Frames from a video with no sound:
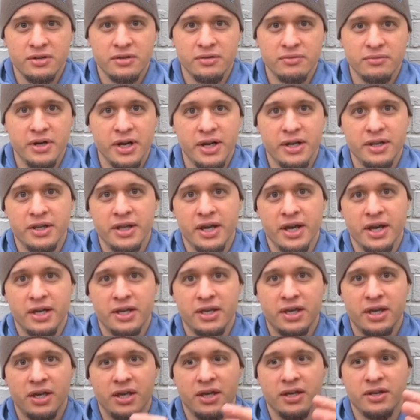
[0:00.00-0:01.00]
right, that
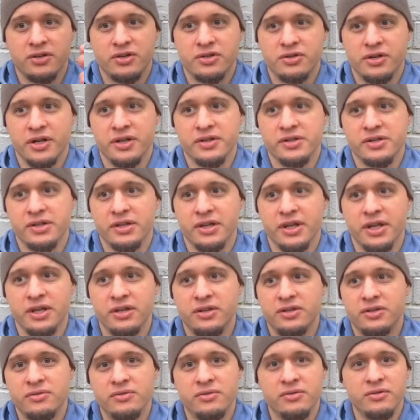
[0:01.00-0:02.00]
can translate
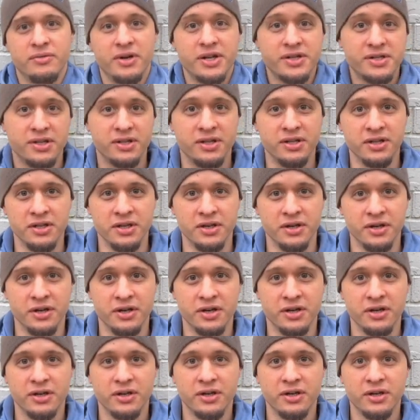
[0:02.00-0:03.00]
to the rest of the
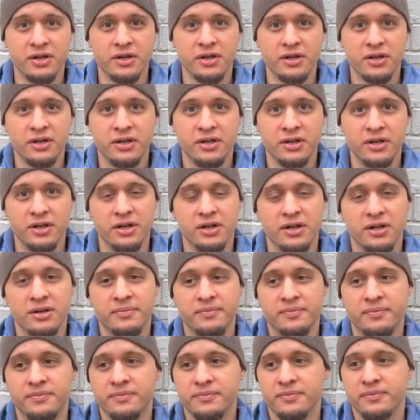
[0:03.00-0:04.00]
year,
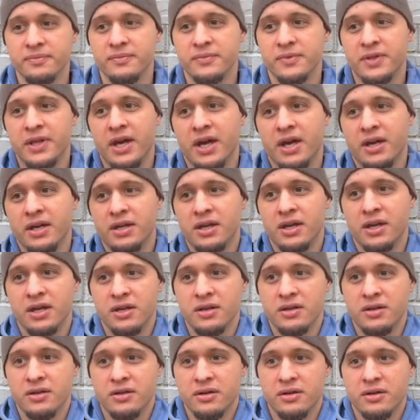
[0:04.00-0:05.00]
um, that
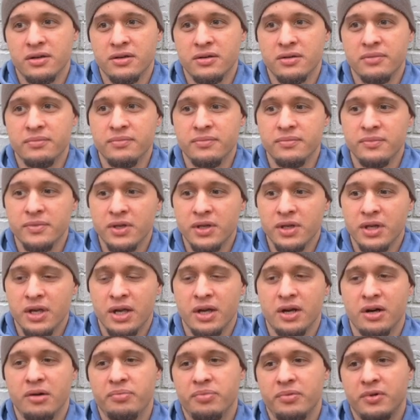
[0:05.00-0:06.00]
can uh,
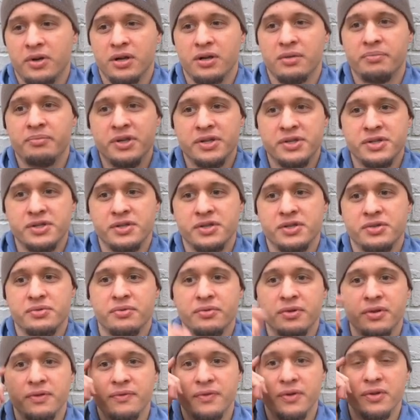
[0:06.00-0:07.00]
help a business
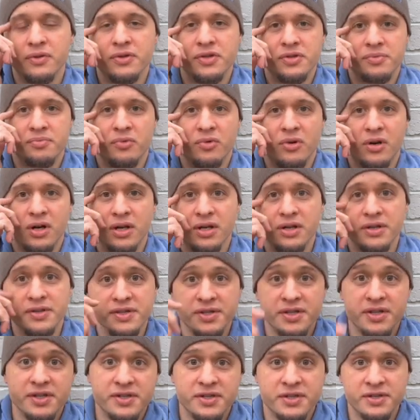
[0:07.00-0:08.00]
really focus more on
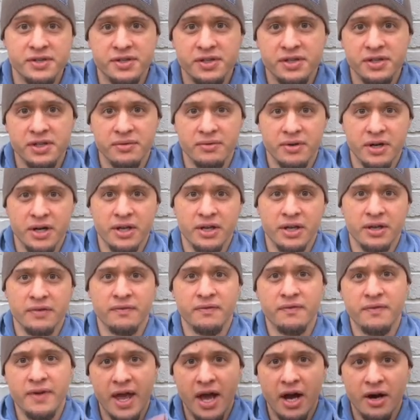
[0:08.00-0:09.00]
consistency, right, and
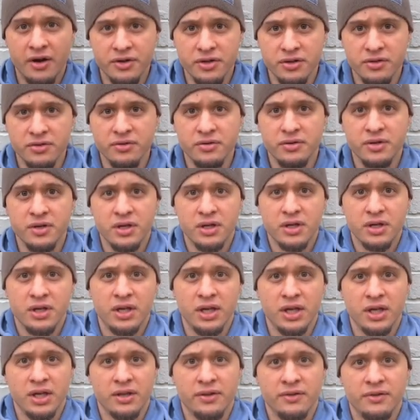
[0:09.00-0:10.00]
value,
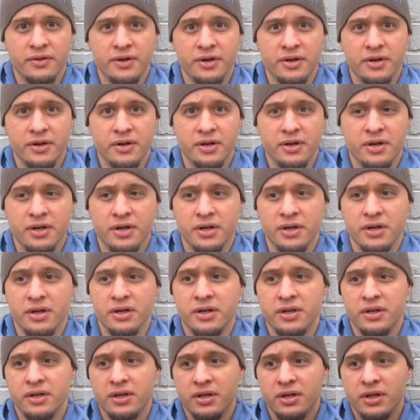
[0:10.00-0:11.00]
and their uh,
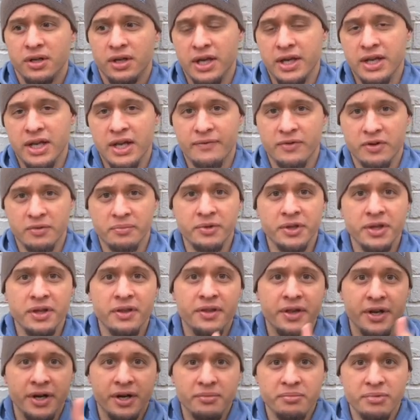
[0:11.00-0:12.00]
inevitably
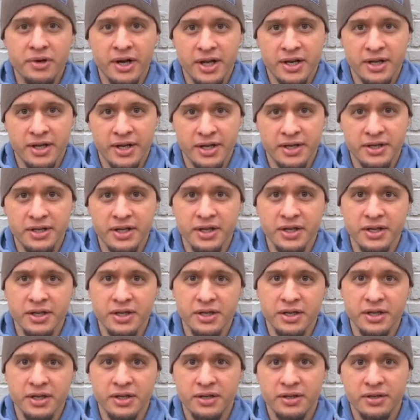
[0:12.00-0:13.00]
their brand
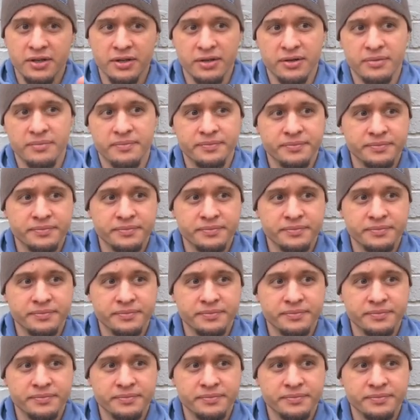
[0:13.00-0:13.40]
identity. Um,